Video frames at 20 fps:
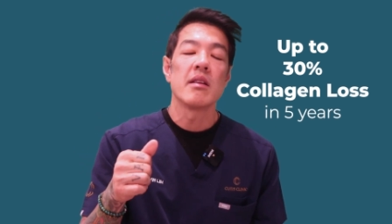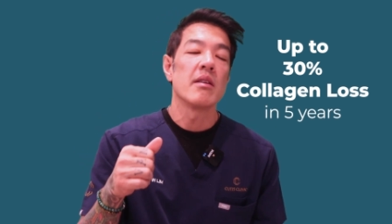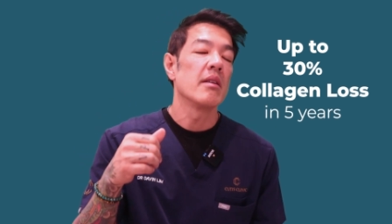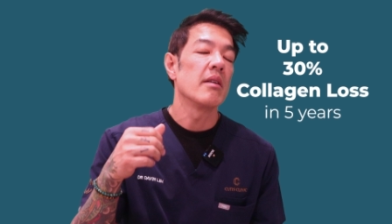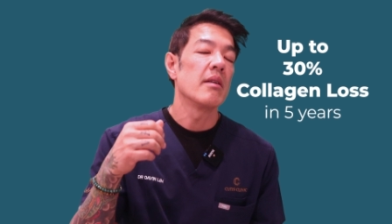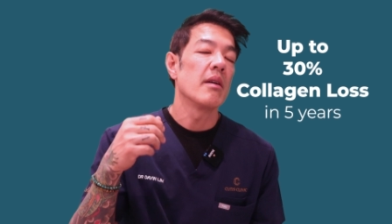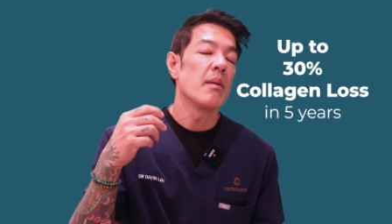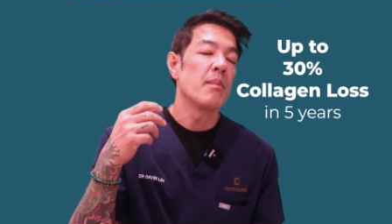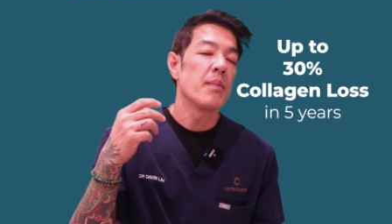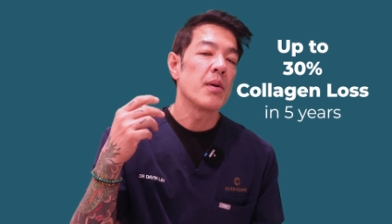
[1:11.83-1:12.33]
uh,
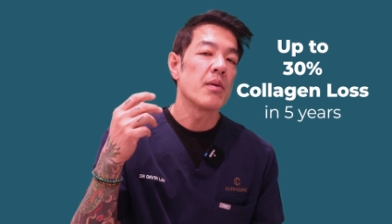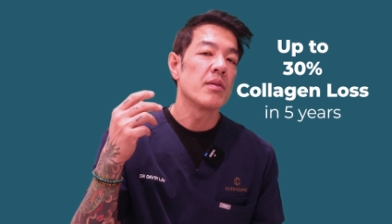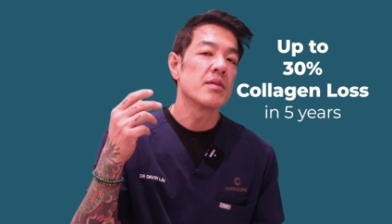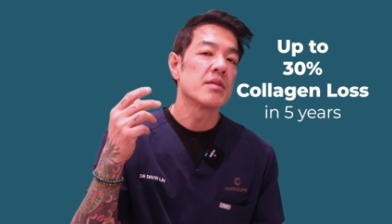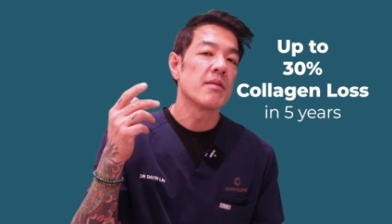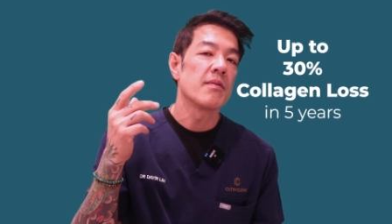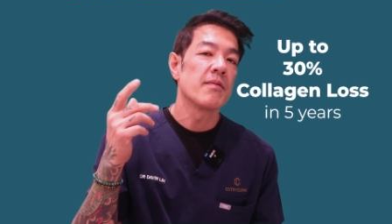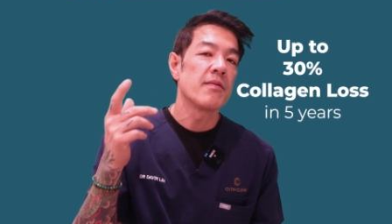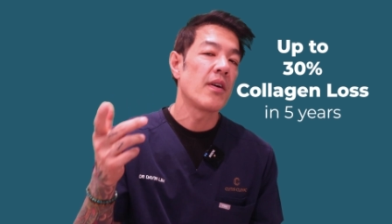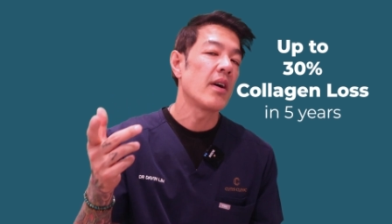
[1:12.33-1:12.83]

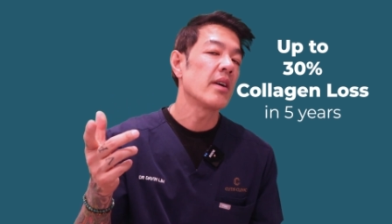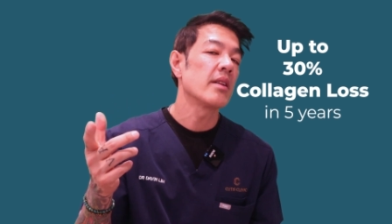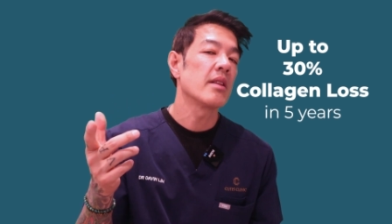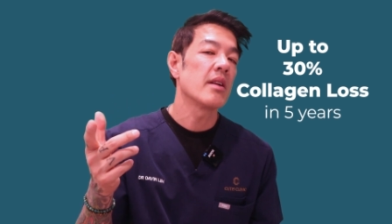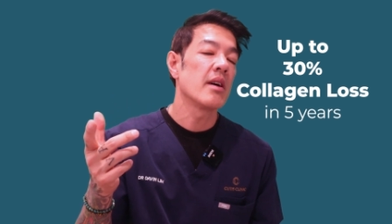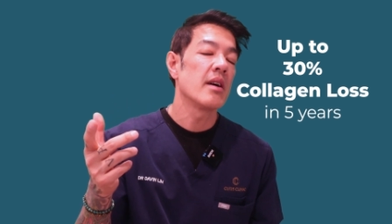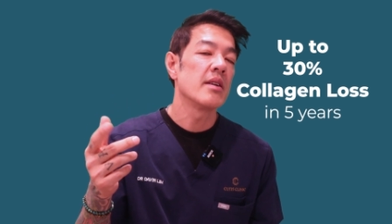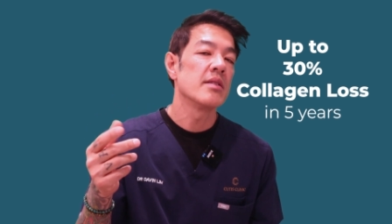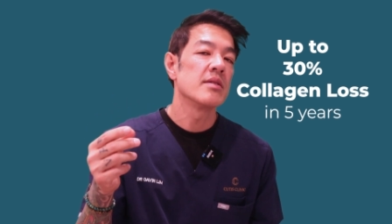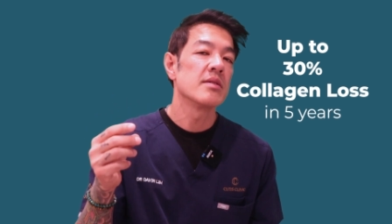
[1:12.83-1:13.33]
appearance of fine
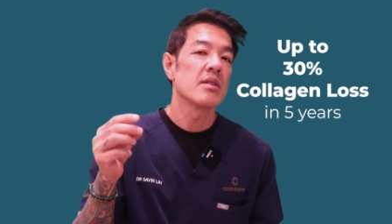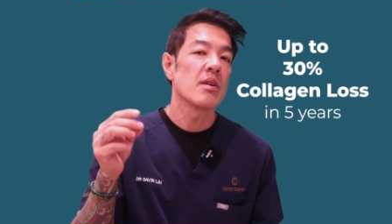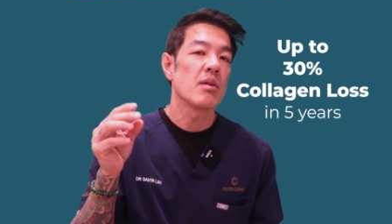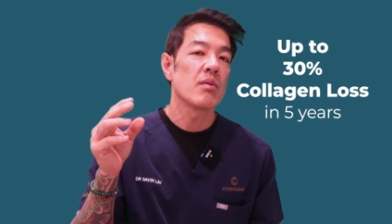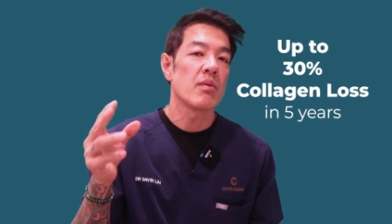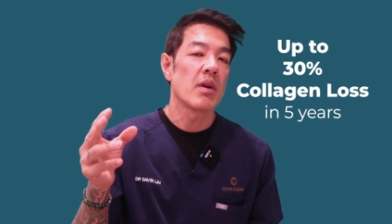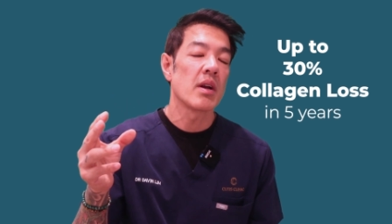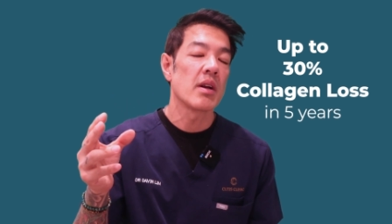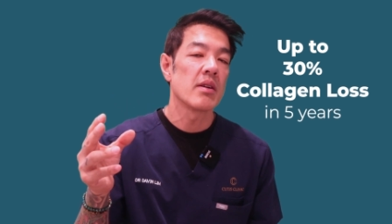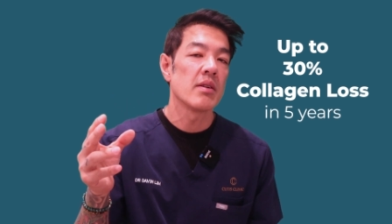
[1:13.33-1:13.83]
lines,
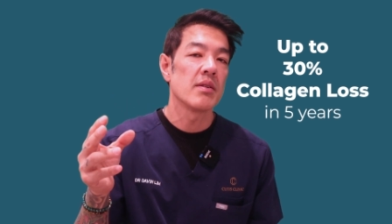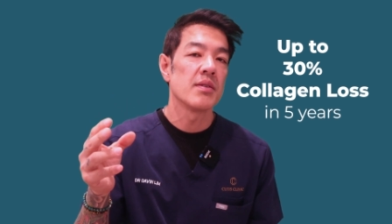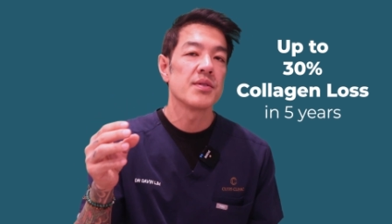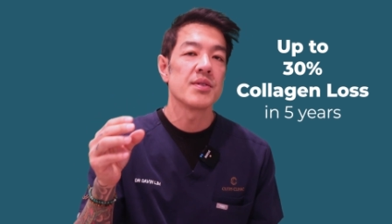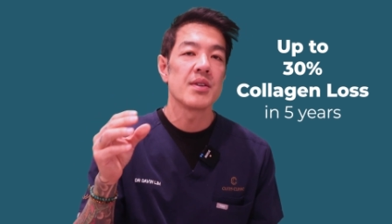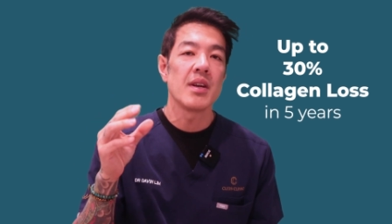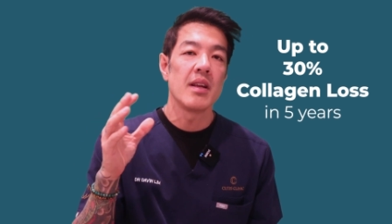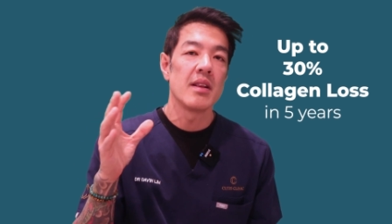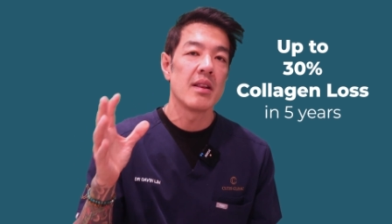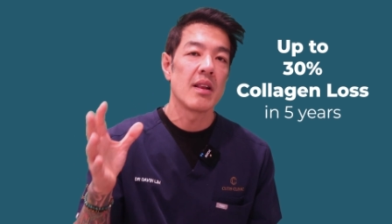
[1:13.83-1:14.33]

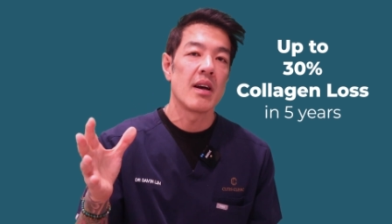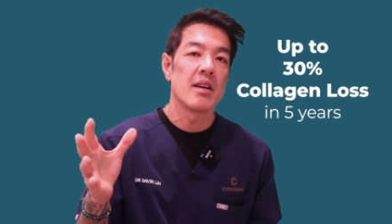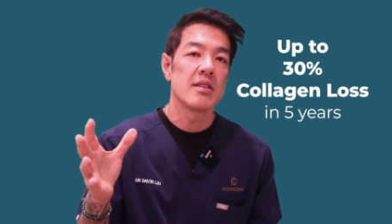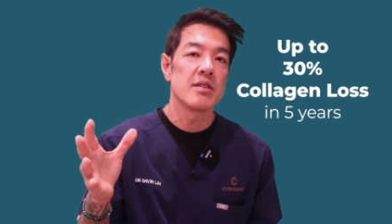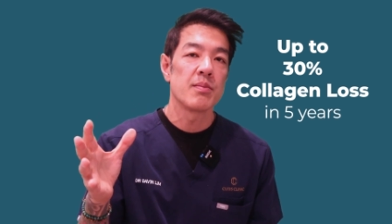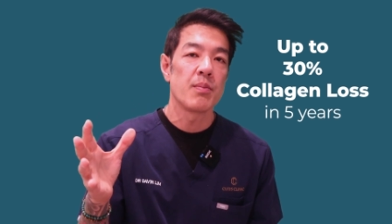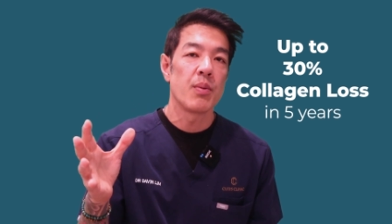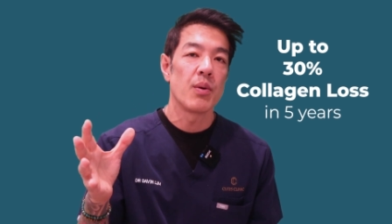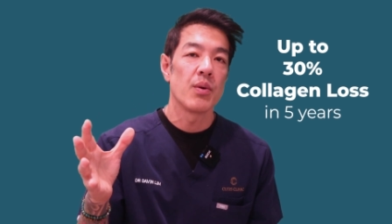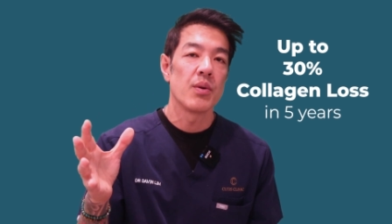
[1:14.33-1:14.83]
wrinkles,
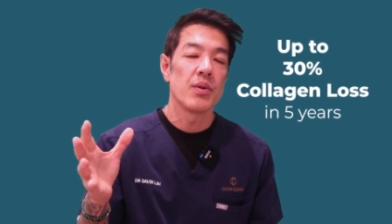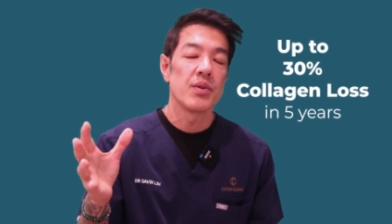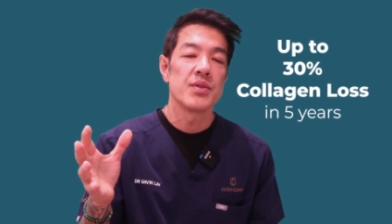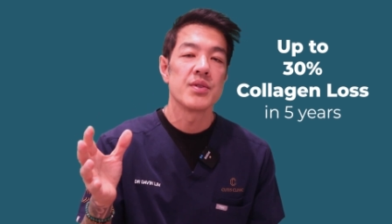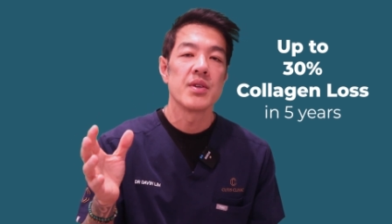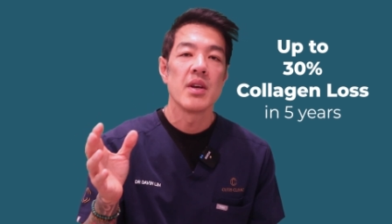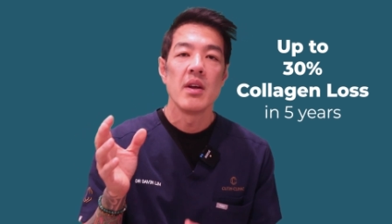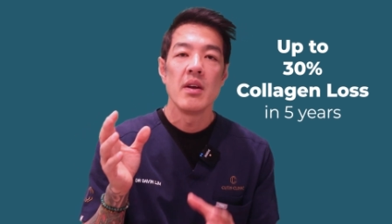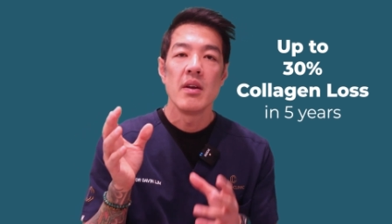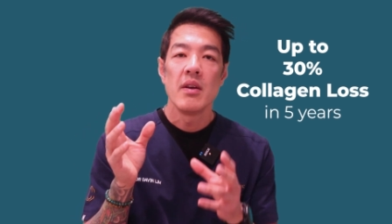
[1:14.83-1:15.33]
enlarged
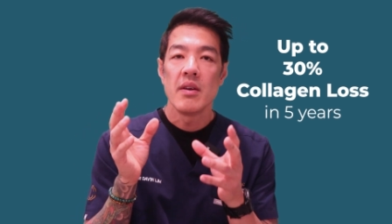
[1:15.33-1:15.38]
pores,